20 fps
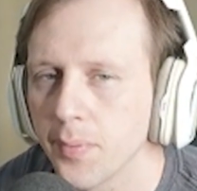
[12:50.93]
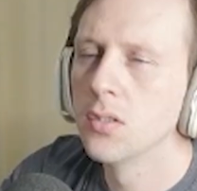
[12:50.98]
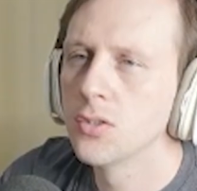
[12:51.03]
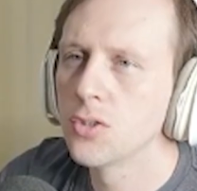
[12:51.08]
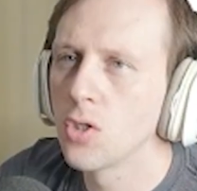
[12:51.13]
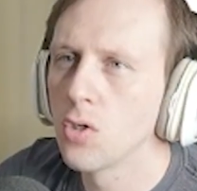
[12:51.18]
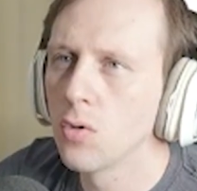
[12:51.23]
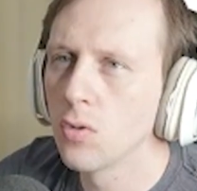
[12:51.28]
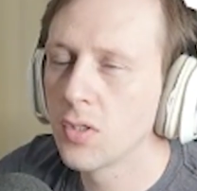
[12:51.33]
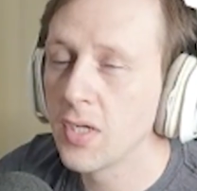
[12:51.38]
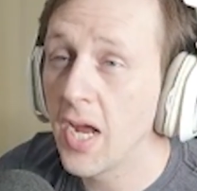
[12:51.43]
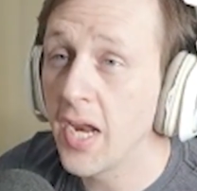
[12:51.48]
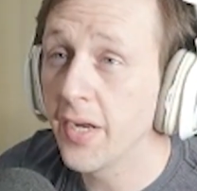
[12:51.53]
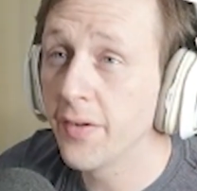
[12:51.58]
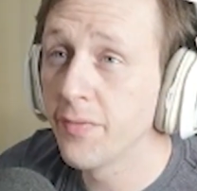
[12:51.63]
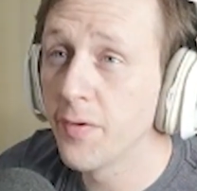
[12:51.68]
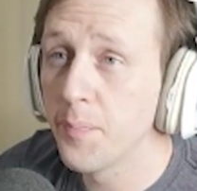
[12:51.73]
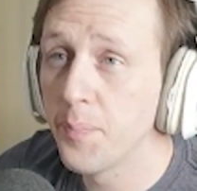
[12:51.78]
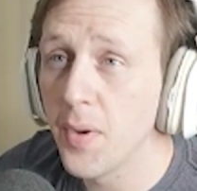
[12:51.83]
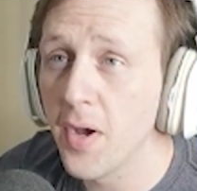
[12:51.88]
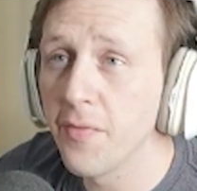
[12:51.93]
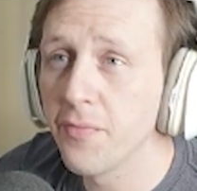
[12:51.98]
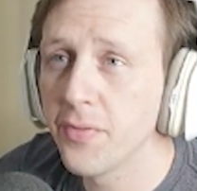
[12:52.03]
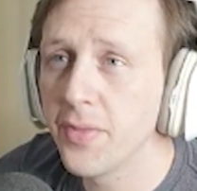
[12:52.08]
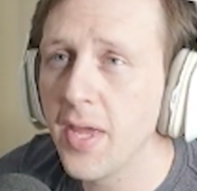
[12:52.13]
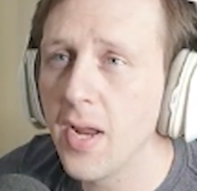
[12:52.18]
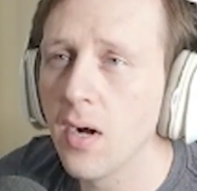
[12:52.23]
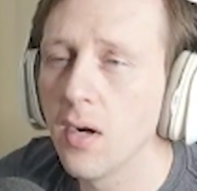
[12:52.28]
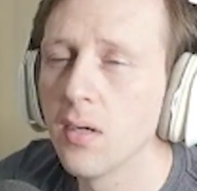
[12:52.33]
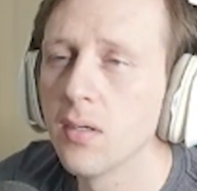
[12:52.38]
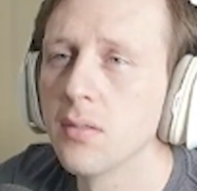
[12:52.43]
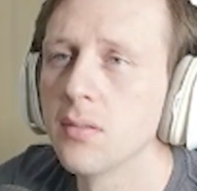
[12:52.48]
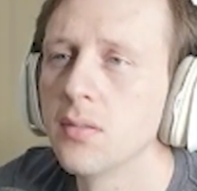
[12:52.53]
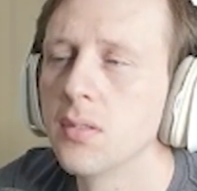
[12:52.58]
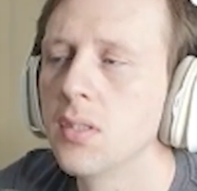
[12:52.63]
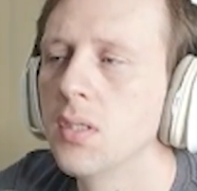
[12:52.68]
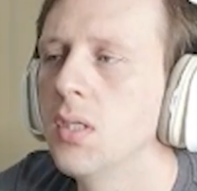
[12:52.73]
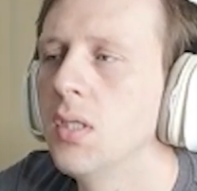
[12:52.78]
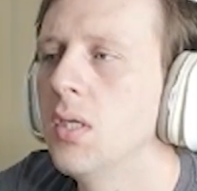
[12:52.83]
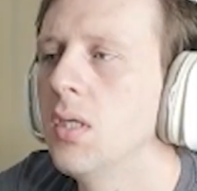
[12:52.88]
So kind of a buff there,
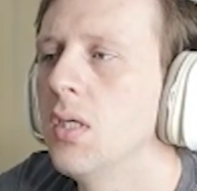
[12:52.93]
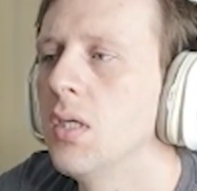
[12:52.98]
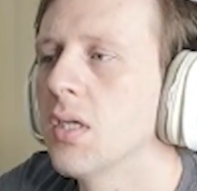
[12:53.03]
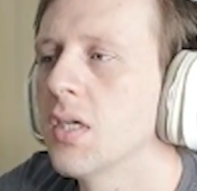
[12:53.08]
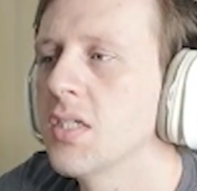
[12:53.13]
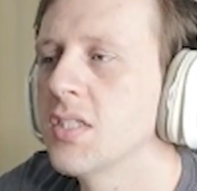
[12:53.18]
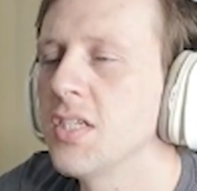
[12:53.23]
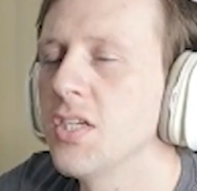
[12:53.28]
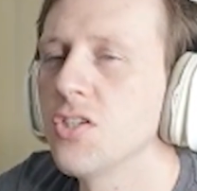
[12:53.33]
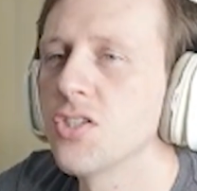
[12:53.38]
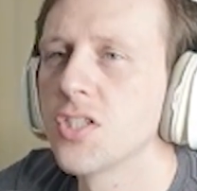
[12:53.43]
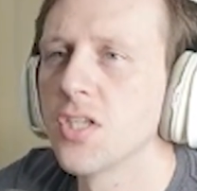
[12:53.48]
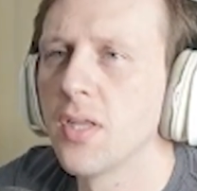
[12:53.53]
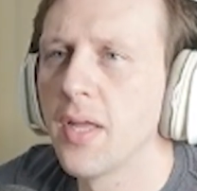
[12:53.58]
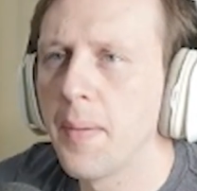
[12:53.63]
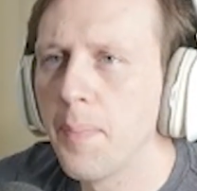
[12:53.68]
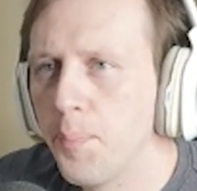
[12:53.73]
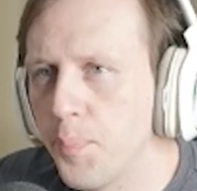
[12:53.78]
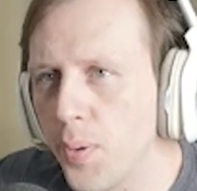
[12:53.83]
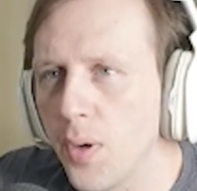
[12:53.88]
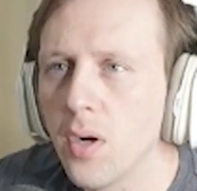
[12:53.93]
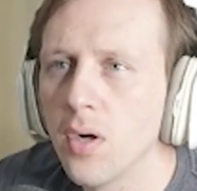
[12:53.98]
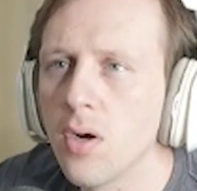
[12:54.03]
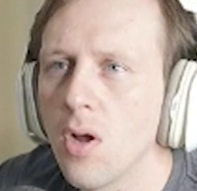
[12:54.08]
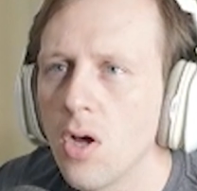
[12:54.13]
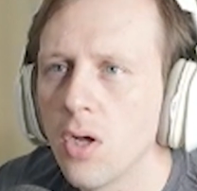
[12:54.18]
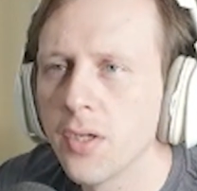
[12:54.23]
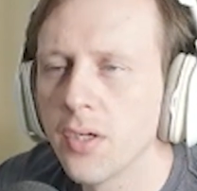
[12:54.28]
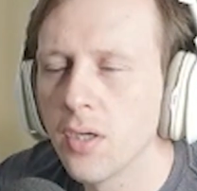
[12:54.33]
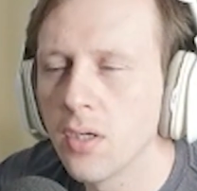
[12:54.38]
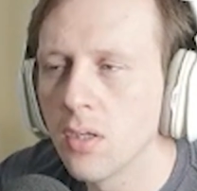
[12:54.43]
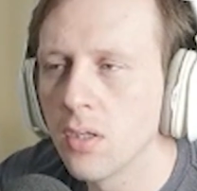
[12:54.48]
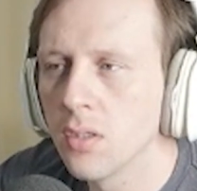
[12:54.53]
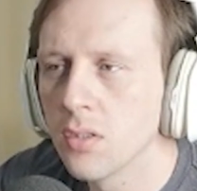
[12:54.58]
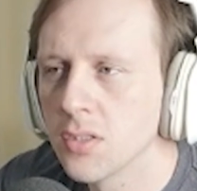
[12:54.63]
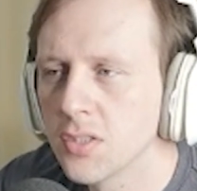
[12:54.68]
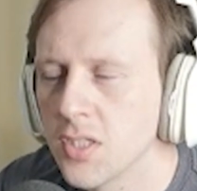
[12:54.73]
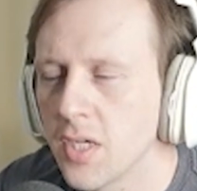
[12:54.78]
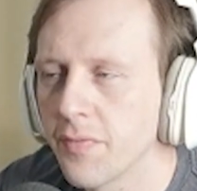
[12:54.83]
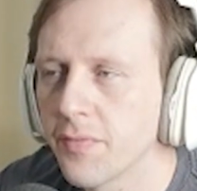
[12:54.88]
because it used to like burn all your
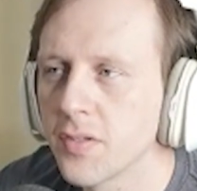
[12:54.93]
stuff.